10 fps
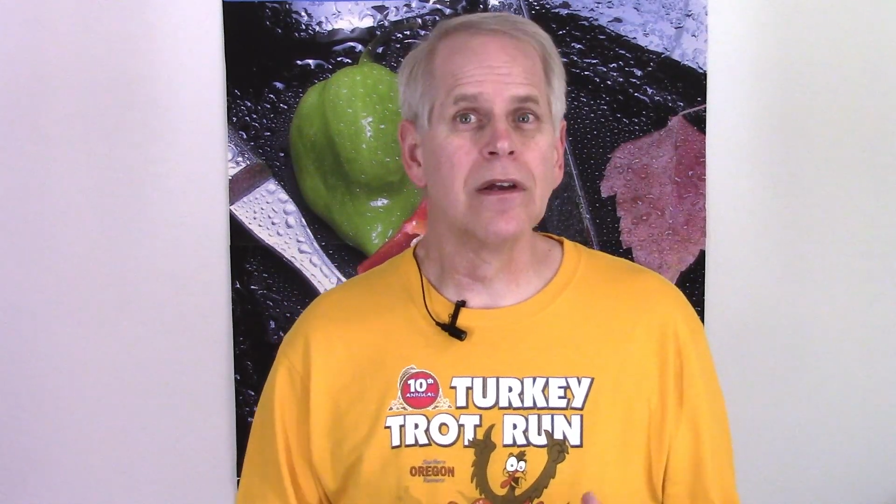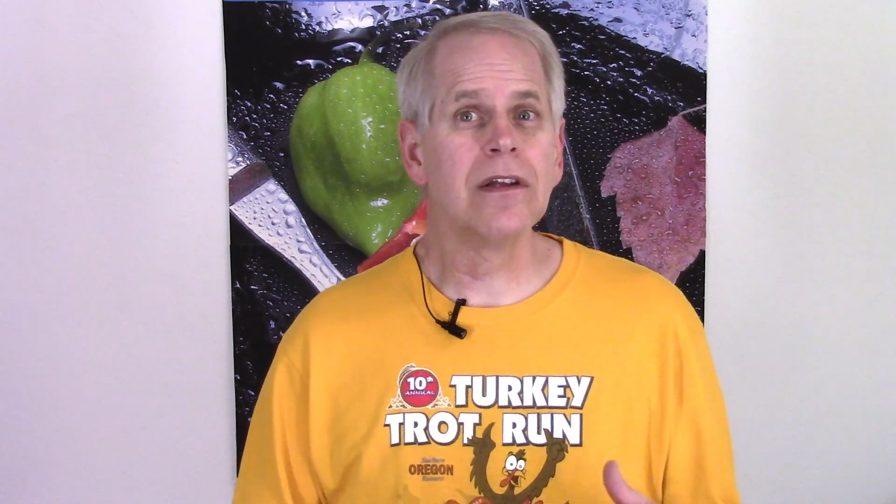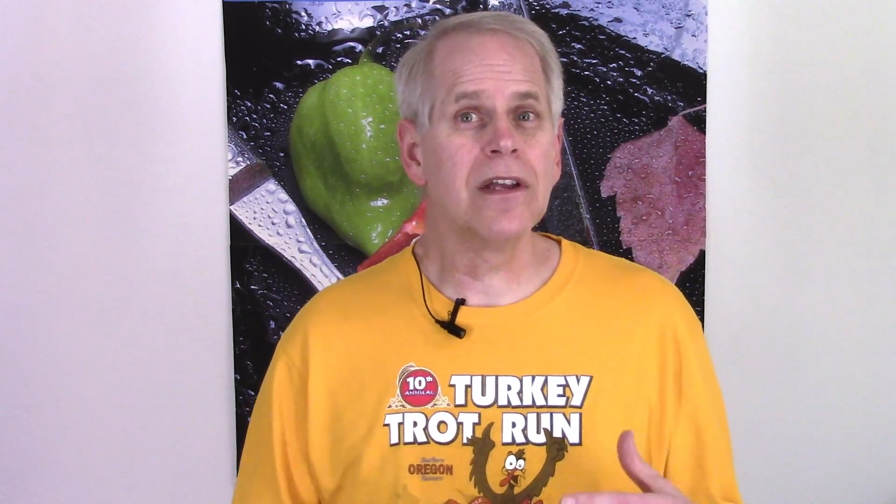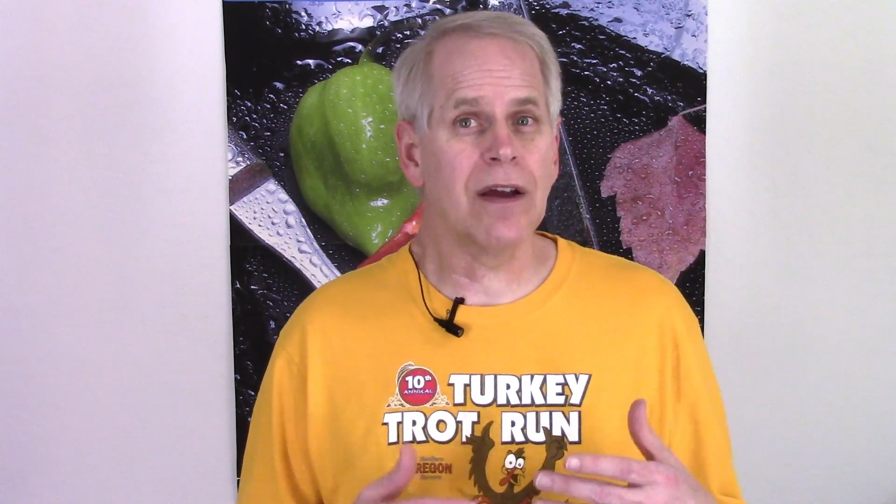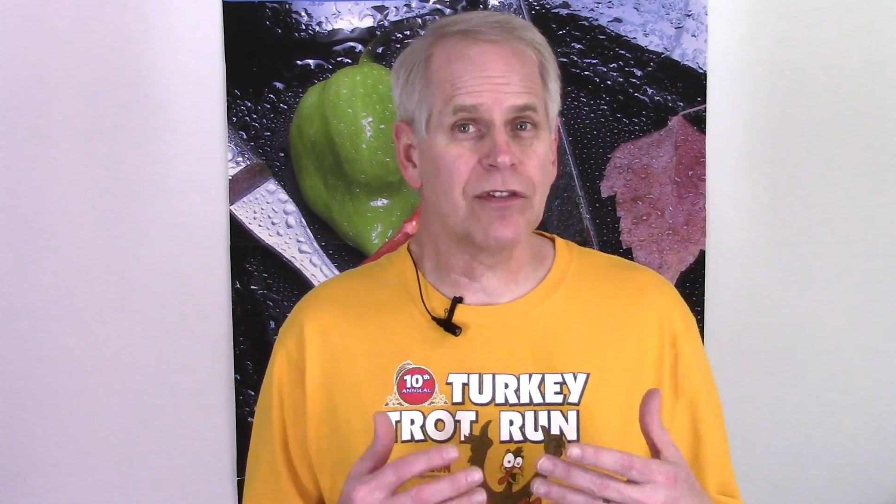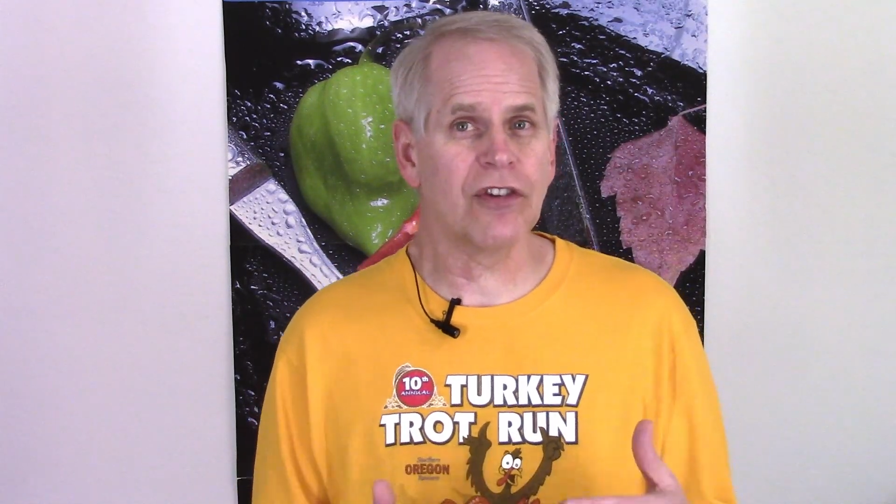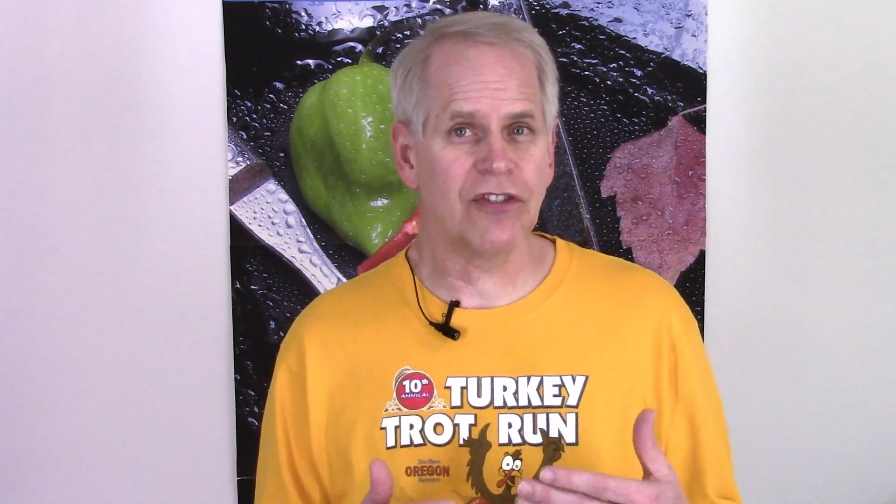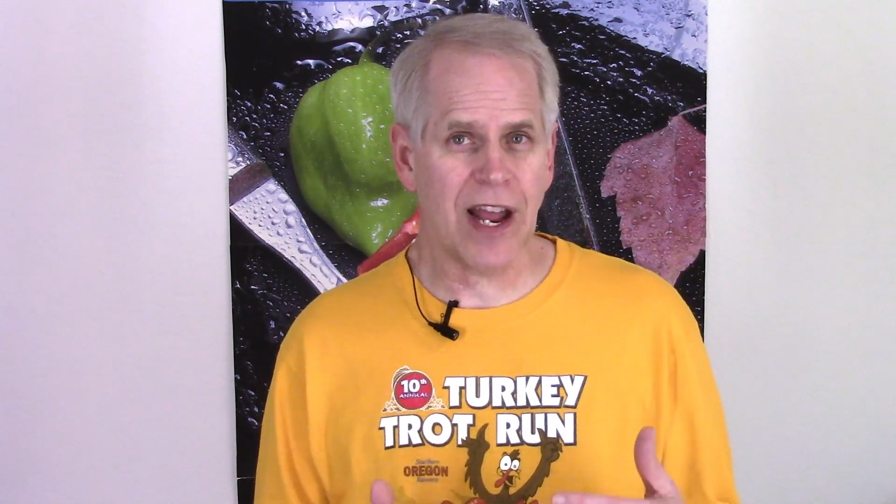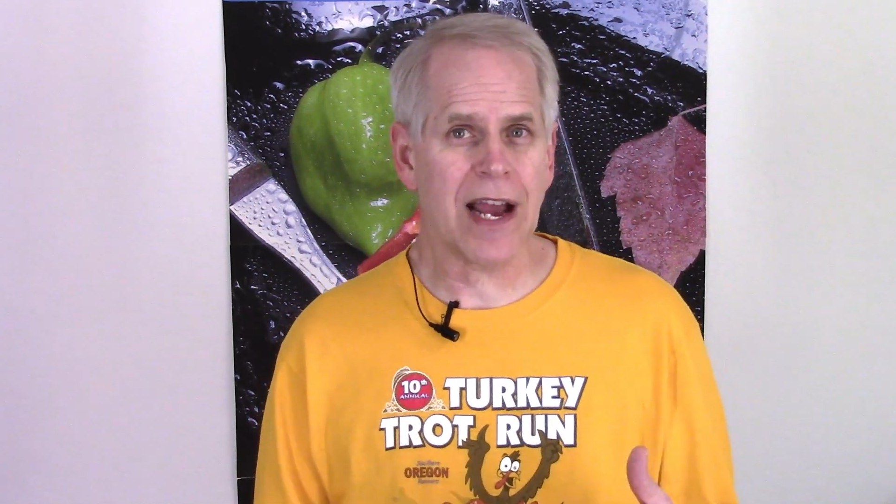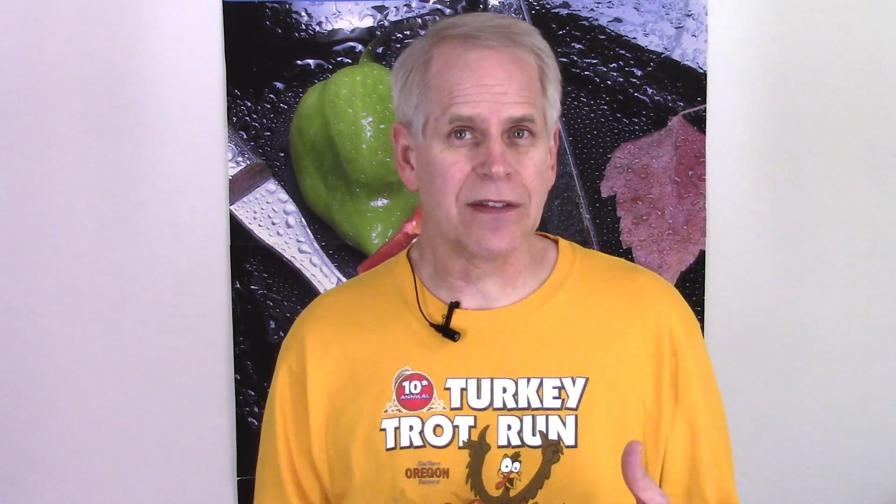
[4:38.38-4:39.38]
You have to
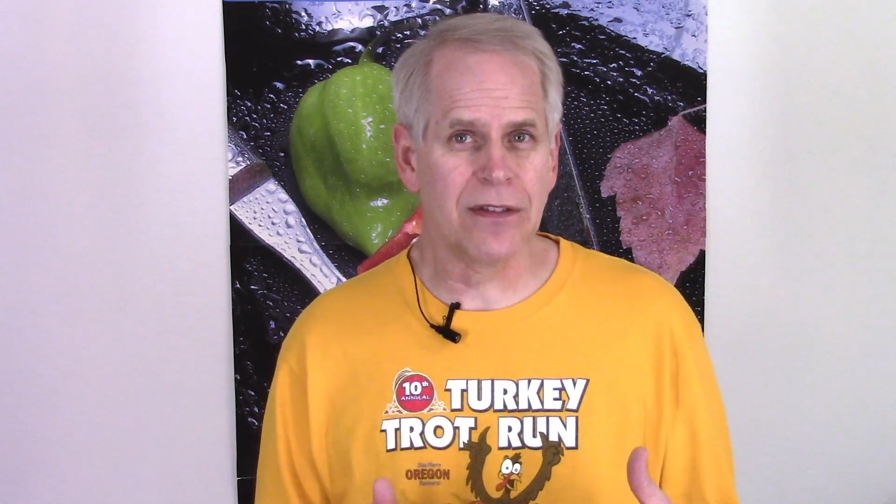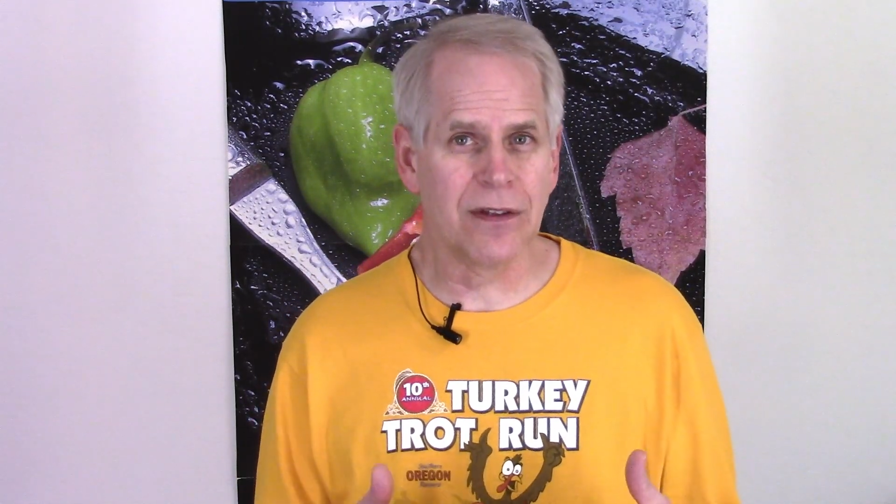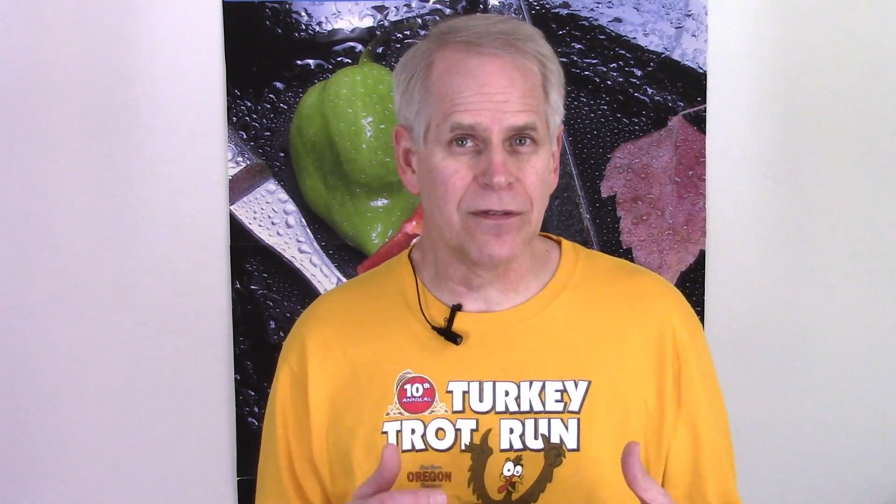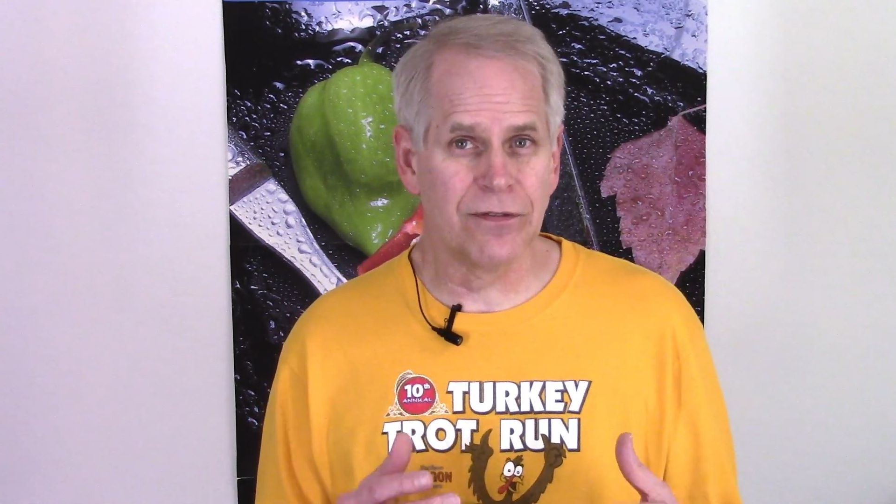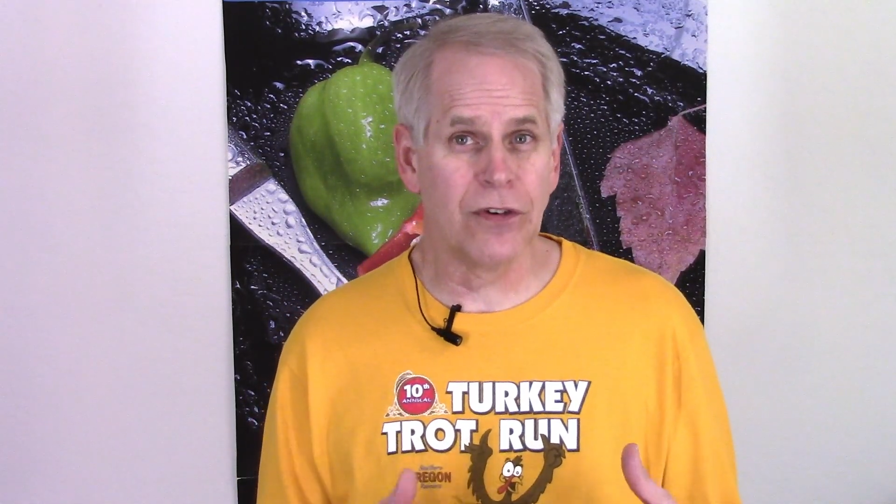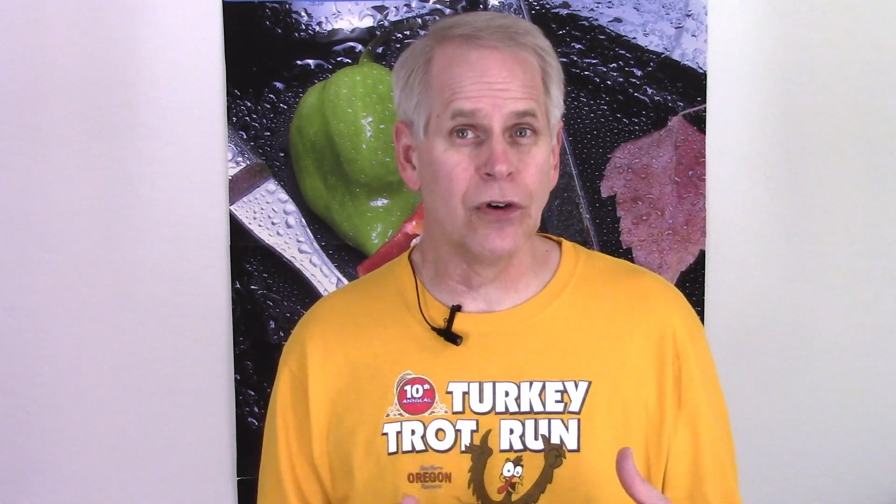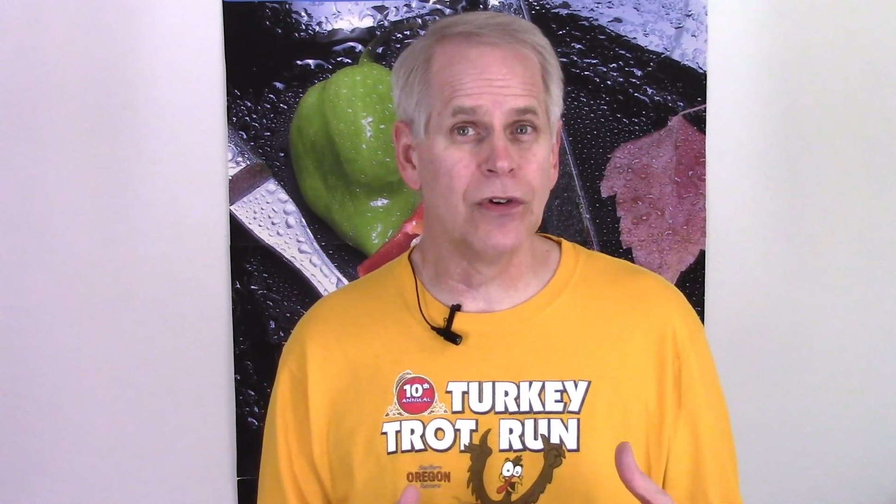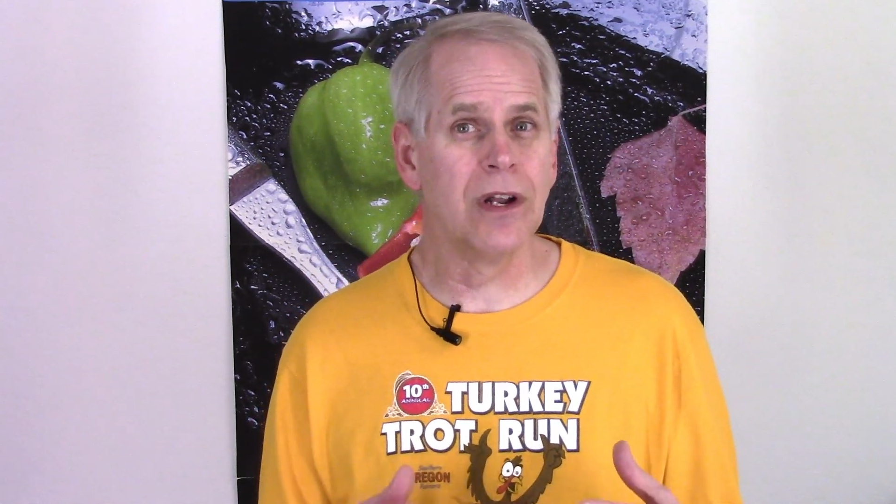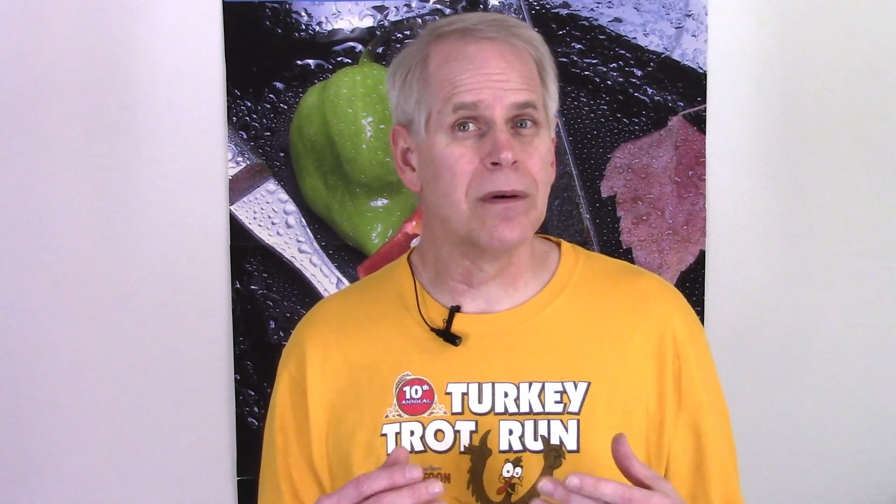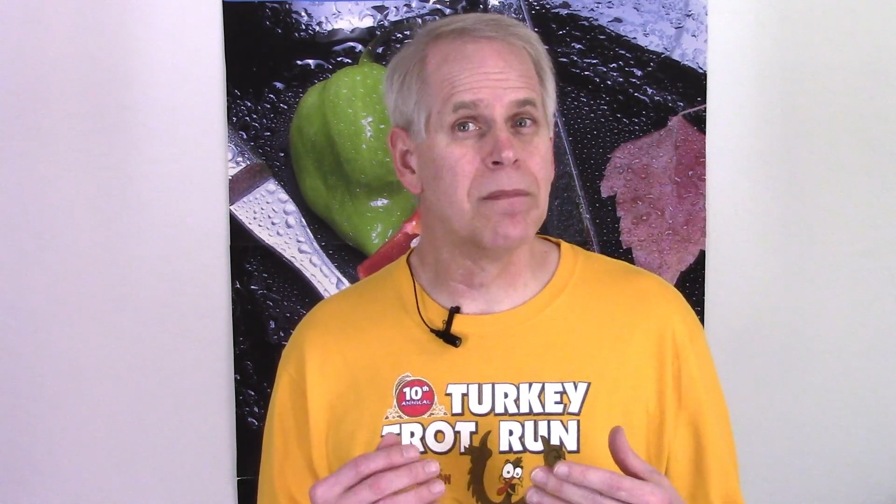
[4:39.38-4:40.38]
stack the
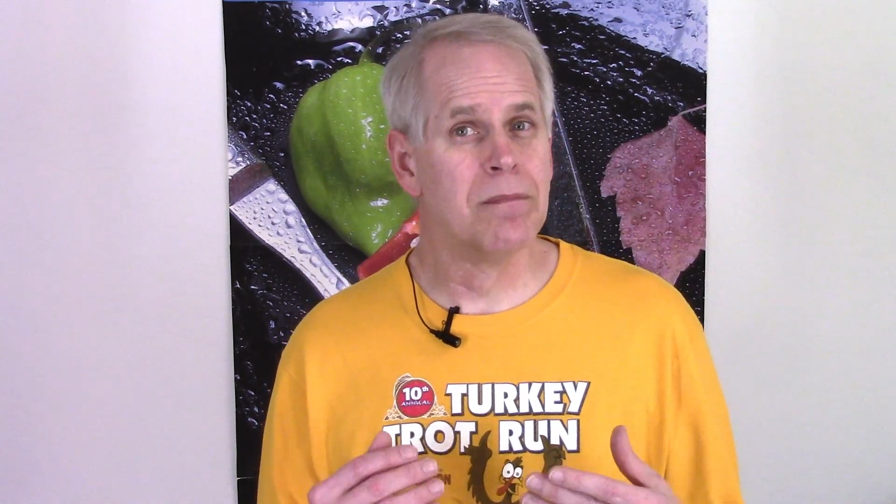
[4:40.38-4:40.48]
food